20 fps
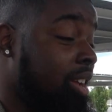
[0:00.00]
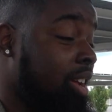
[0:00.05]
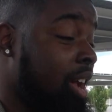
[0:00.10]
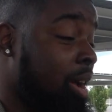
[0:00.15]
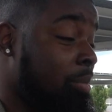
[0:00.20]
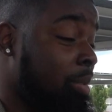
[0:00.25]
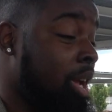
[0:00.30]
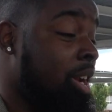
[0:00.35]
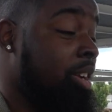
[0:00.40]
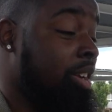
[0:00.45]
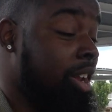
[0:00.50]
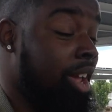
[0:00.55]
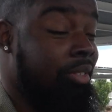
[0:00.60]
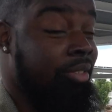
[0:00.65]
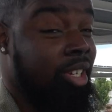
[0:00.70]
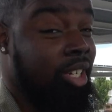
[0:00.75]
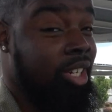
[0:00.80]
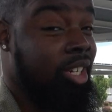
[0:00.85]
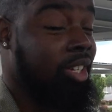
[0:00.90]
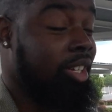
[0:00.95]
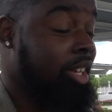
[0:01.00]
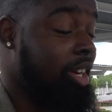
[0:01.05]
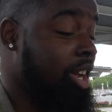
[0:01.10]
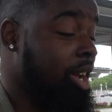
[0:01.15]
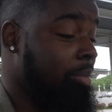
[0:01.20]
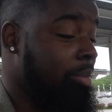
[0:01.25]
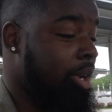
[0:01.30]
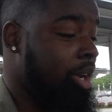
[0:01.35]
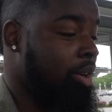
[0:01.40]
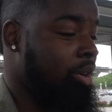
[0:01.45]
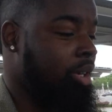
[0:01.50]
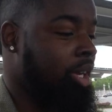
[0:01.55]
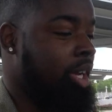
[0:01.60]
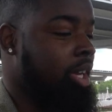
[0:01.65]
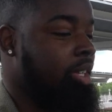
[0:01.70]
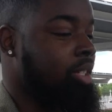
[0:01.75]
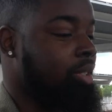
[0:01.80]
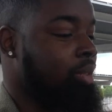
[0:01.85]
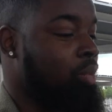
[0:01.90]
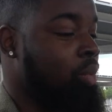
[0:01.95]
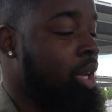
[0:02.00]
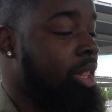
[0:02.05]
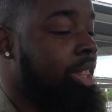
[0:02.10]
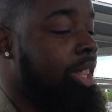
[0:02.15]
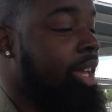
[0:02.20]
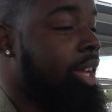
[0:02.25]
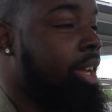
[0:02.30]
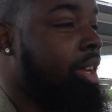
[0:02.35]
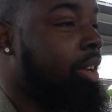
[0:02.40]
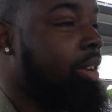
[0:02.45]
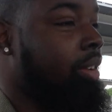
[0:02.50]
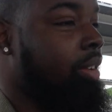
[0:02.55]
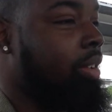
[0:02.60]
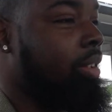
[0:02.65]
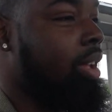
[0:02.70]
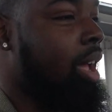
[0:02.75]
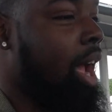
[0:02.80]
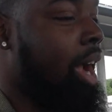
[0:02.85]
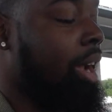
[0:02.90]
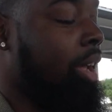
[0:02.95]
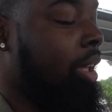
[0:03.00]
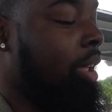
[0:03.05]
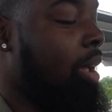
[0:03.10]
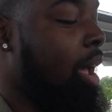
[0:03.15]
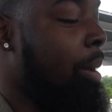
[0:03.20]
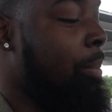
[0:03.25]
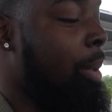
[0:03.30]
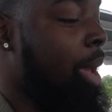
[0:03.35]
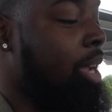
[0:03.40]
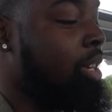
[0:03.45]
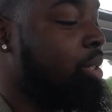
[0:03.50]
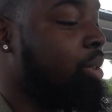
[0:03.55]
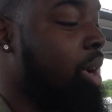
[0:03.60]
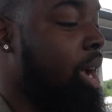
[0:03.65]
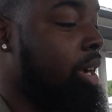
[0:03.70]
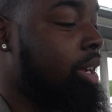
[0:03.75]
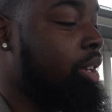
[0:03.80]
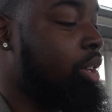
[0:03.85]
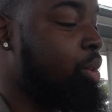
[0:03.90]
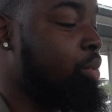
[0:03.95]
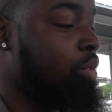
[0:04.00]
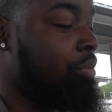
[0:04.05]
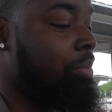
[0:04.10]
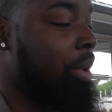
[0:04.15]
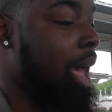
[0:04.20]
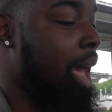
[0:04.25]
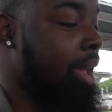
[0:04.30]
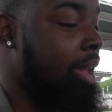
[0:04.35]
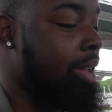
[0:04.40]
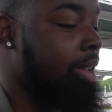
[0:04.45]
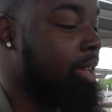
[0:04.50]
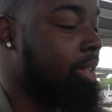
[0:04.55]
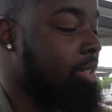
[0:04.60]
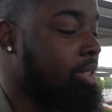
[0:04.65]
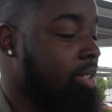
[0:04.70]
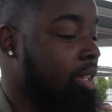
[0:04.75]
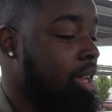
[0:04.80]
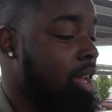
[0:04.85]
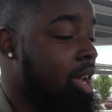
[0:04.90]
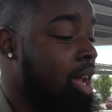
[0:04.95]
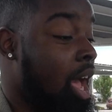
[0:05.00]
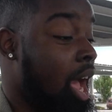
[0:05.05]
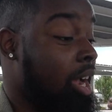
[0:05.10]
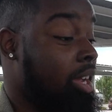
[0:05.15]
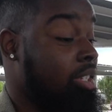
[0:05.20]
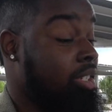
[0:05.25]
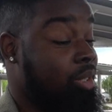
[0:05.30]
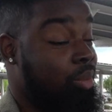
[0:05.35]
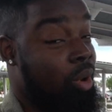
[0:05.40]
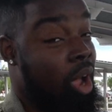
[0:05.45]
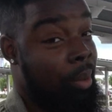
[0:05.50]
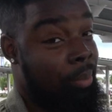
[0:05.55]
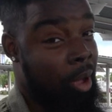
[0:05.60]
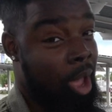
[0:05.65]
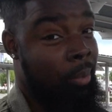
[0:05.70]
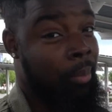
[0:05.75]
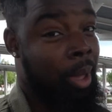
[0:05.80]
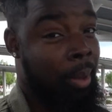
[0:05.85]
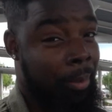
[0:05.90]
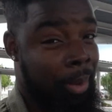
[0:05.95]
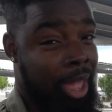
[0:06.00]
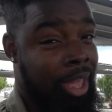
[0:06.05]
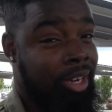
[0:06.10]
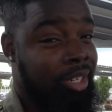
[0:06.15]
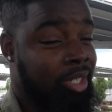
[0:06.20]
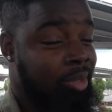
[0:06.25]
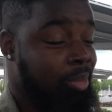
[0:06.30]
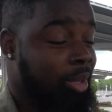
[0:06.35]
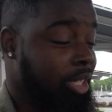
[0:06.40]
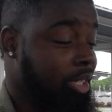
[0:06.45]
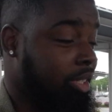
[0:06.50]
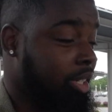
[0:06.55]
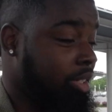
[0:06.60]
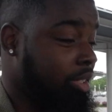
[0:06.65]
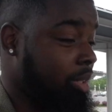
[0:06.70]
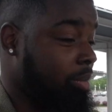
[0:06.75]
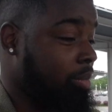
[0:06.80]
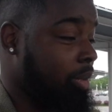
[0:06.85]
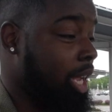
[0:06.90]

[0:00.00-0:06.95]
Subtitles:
I'm gonna definitely look it up though, because one thing I made sure I could do with mine is I can swap out my management system.